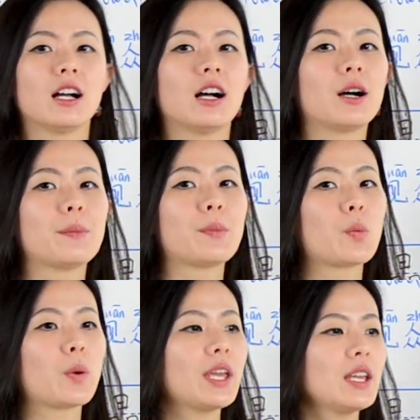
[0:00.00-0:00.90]
when
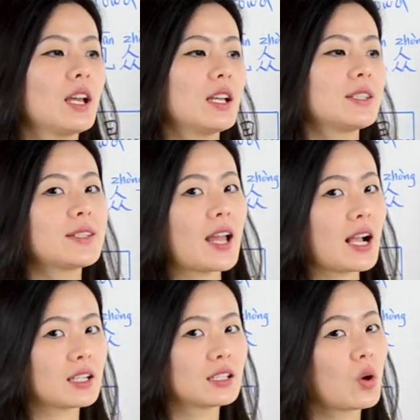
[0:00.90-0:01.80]
we
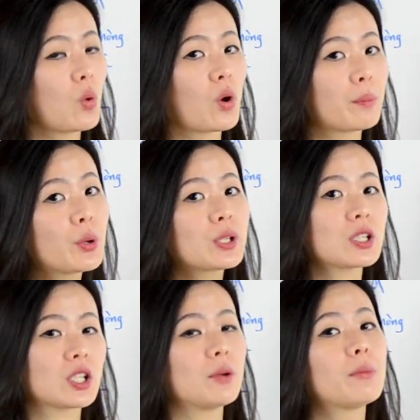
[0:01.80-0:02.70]
stack or put
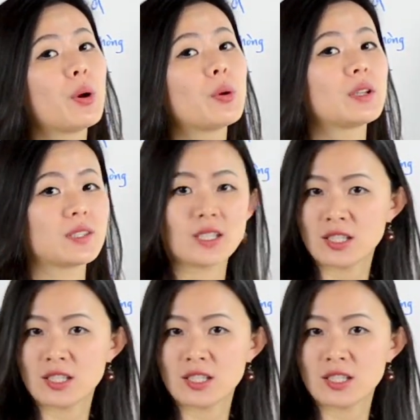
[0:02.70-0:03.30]
components